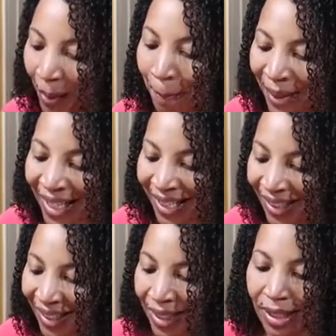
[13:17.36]
Make
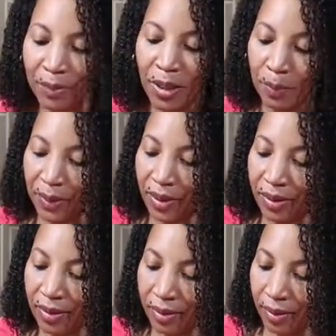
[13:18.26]
it. I'm not going to put
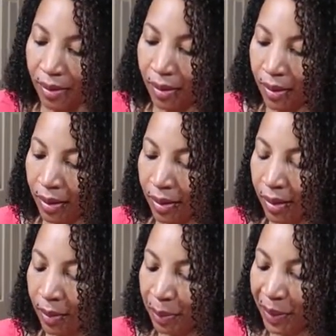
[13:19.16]
this on
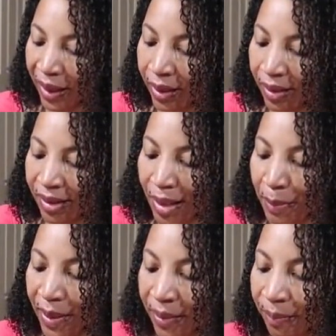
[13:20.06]
the plate because I
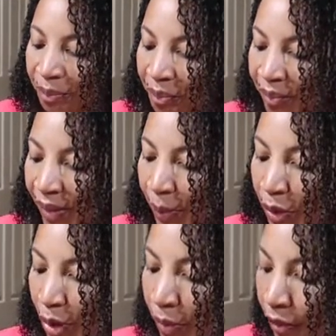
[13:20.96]
bit it. I'm a
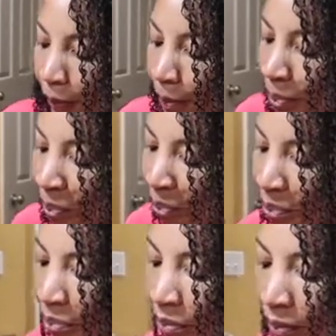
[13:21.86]
germaphobe.
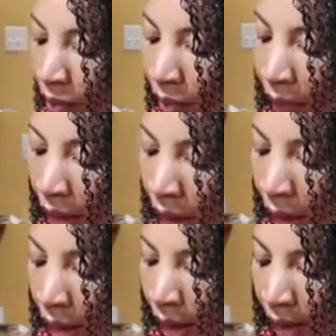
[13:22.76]

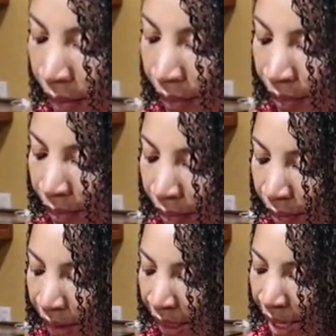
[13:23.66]

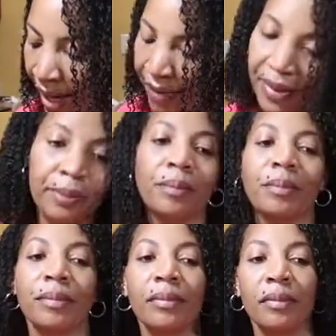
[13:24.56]
But there you have it.
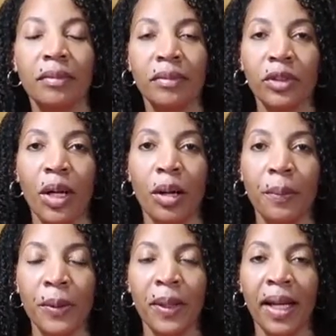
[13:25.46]
So I hope
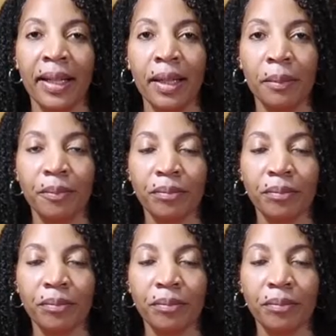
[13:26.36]
you like it.